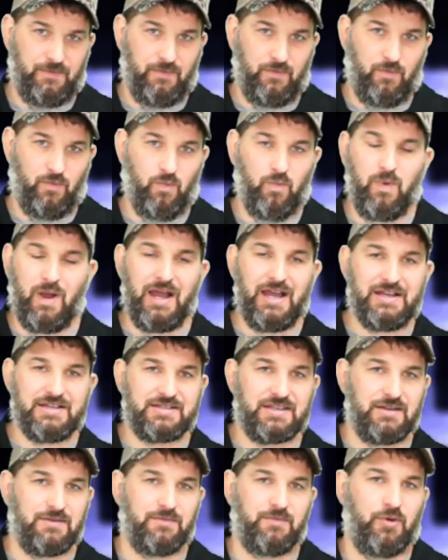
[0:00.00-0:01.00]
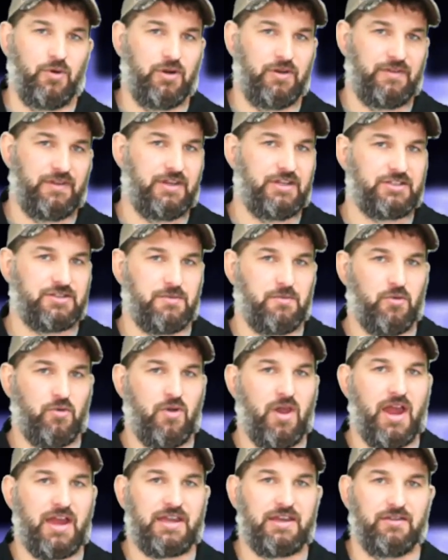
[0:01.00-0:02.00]
Why is it important that it's a
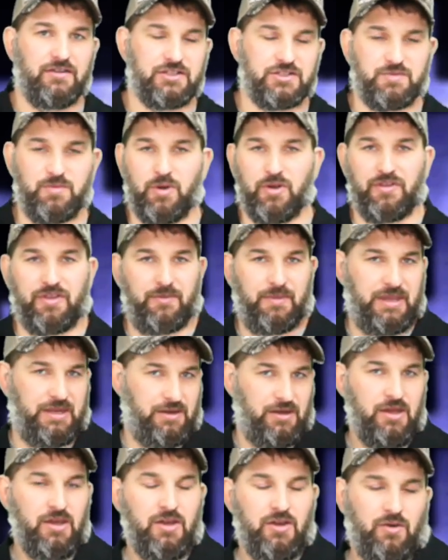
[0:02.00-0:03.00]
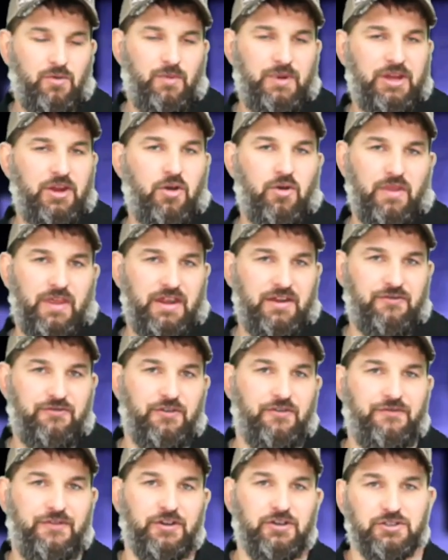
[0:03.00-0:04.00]
miraculous birth? I mean, we know that it
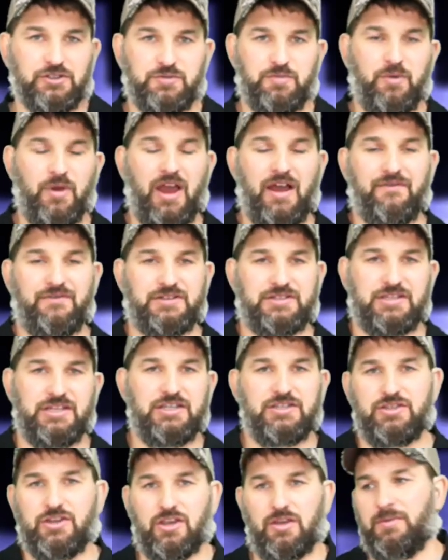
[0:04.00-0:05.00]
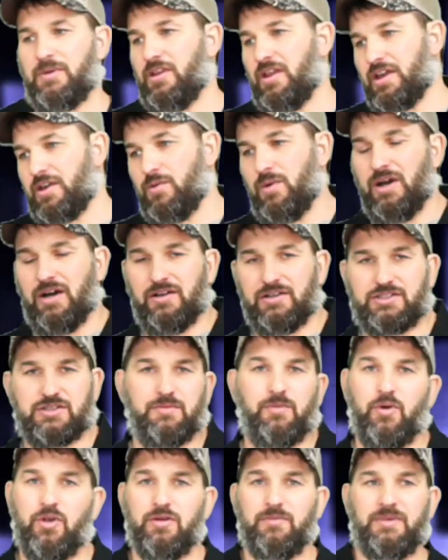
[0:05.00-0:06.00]
fulfills prophecy, so you could be like, well, it's
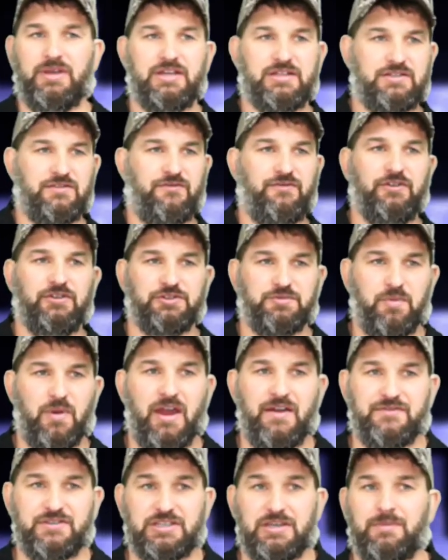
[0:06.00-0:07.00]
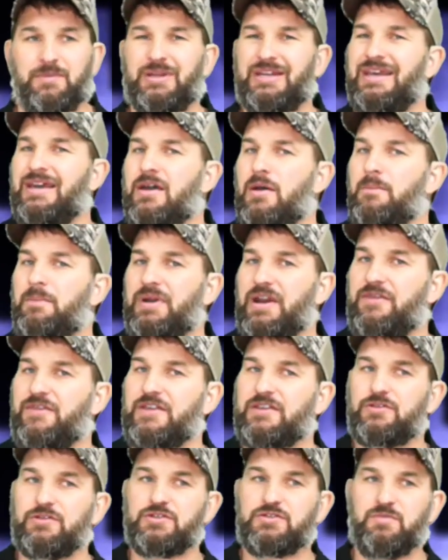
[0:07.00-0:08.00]
important because it fulfills prophecy. But, but I
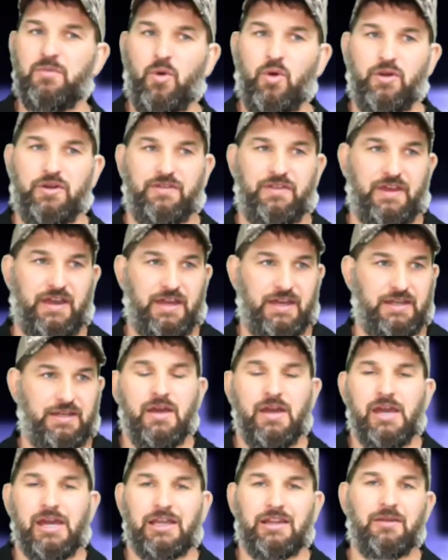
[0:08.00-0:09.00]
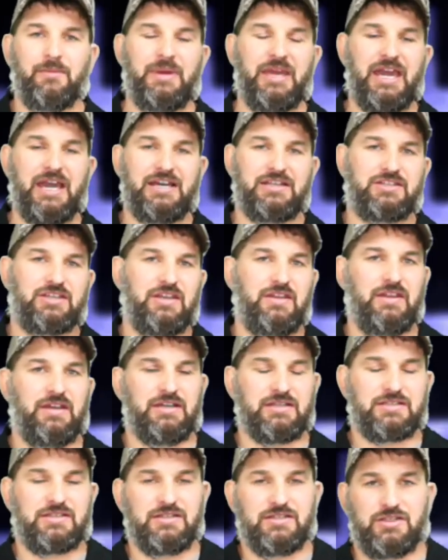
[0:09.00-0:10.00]
think there's more to that. And let me ask you
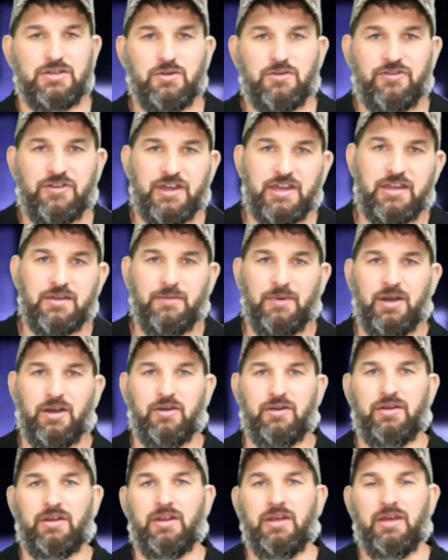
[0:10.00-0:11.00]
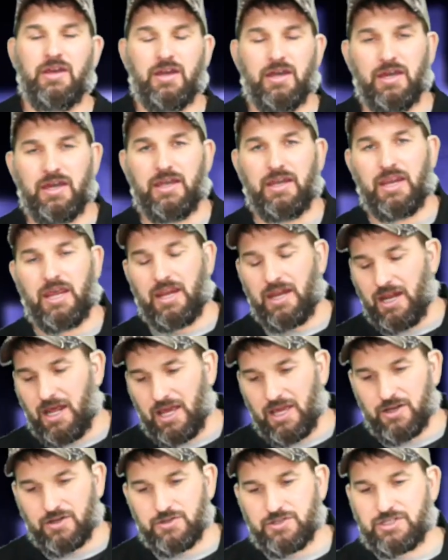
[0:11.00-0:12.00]
this as you think about, and, and I
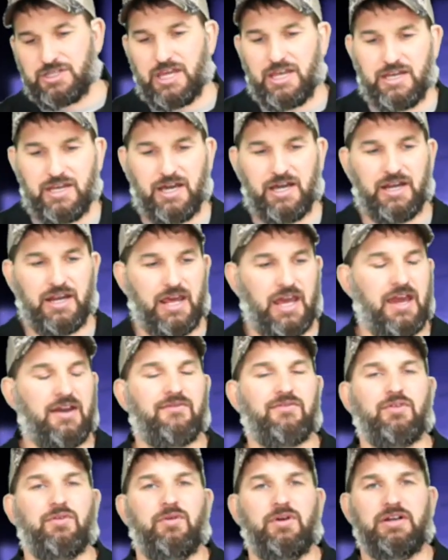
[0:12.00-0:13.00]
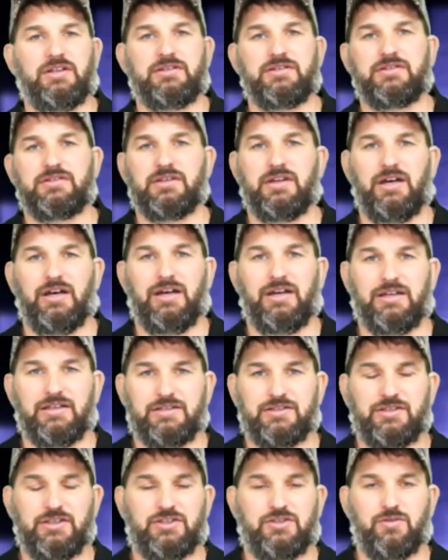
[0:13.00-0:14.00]
understand not everyone's uh,
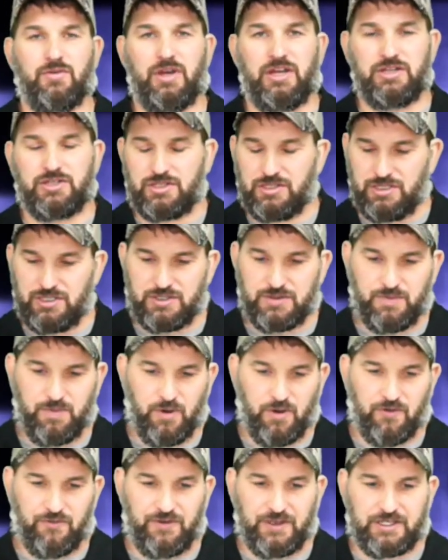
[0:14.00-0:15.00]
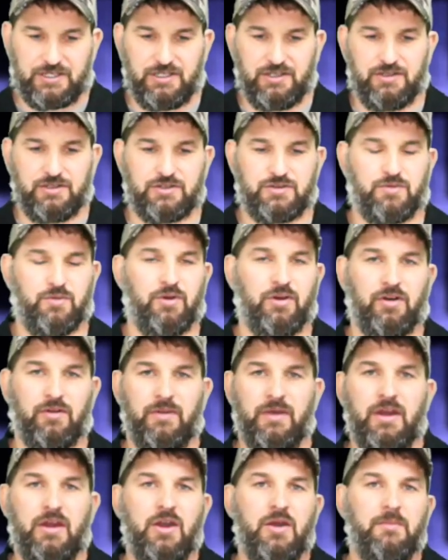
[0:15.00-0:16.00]
situation is perfect in this world,
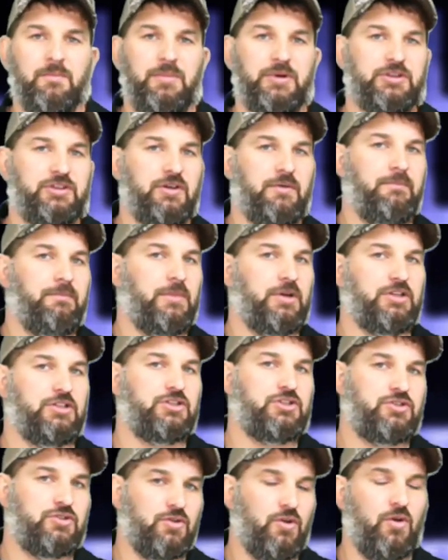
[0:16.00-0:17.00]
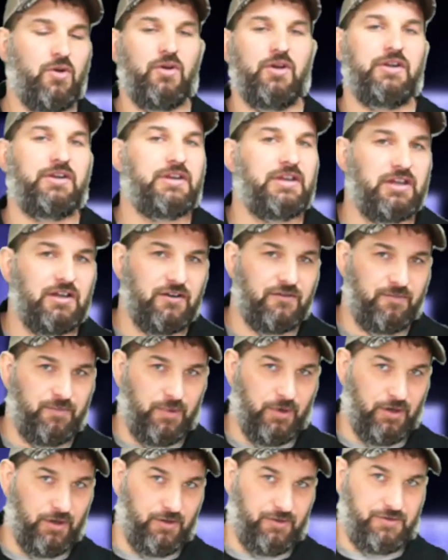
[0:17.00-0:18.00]
but the majority of
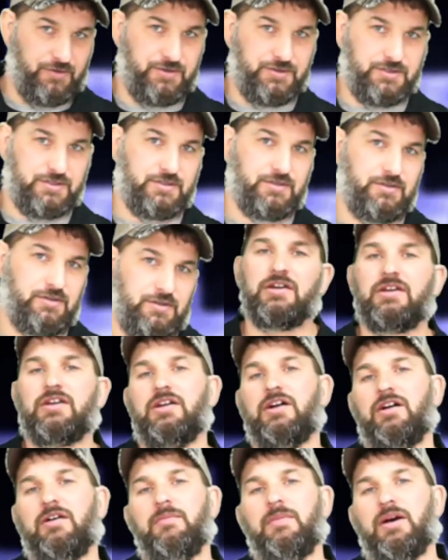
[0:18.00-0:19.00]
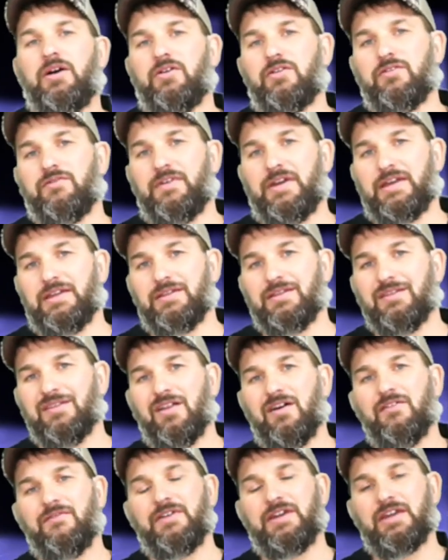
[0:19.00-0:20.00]
births come out of a
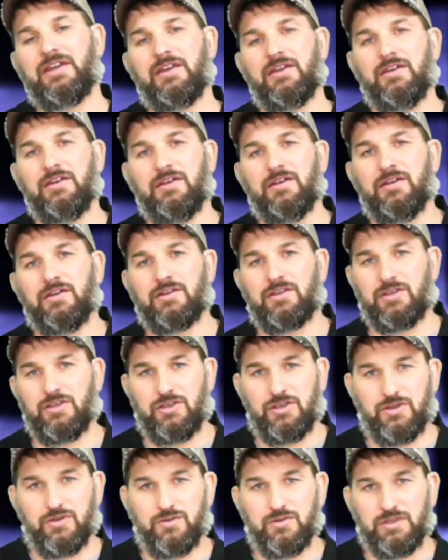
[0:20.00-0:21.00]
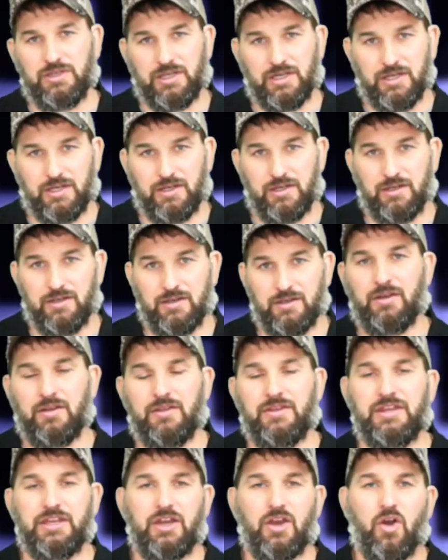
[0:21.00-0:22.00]
loving union,
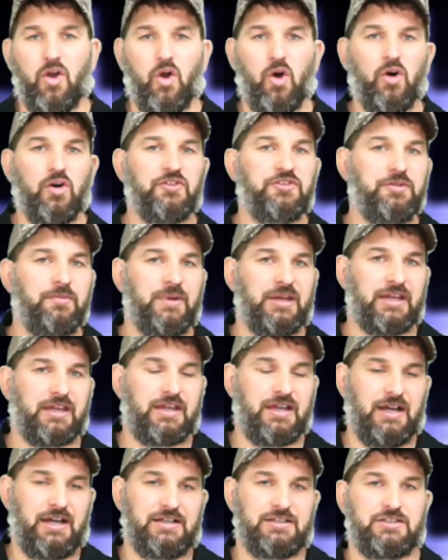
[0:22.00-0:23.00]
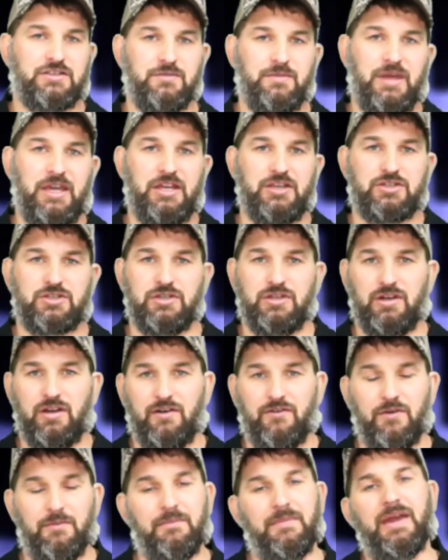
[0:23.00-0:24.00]
the ultimate consummation
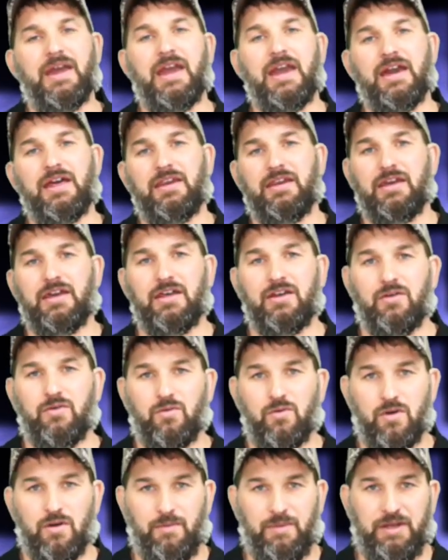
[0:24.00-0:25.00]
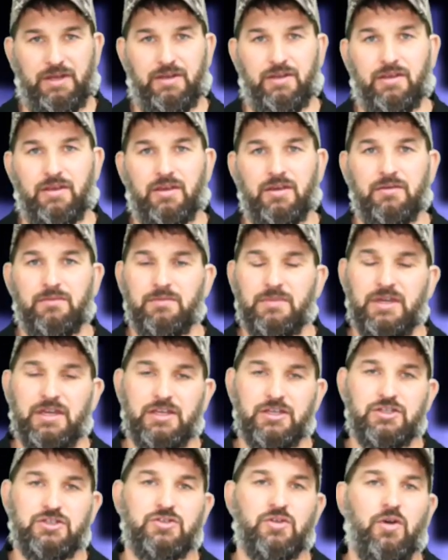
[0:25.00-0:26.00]
of a man and a woman
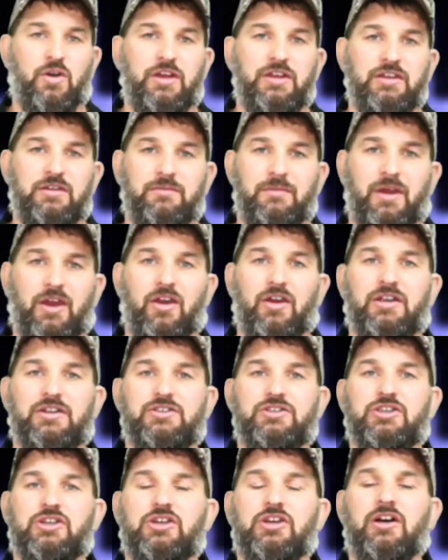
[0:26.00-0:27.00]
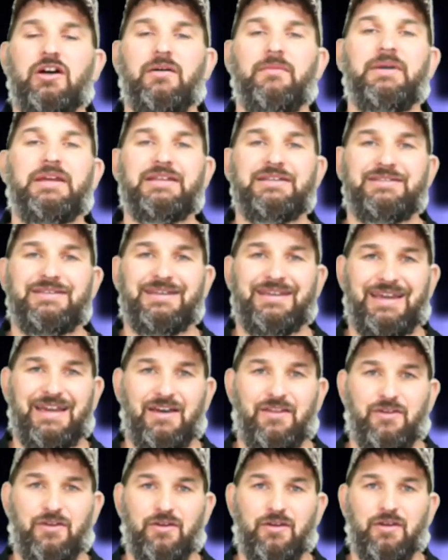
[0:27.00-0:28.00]
being joined in marriage, coming
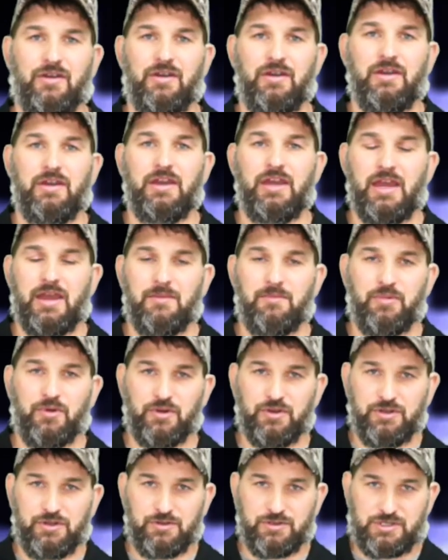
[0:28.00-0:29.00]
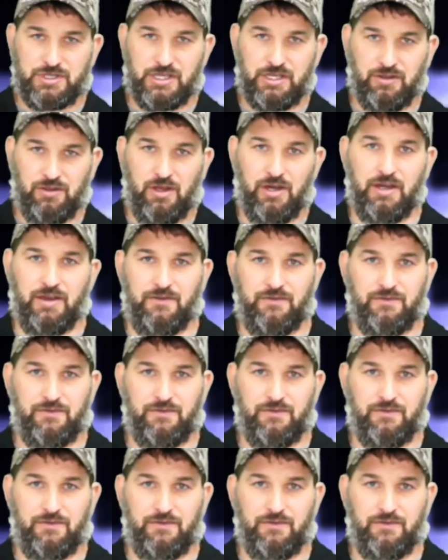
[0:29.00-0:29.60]
together, and producing life.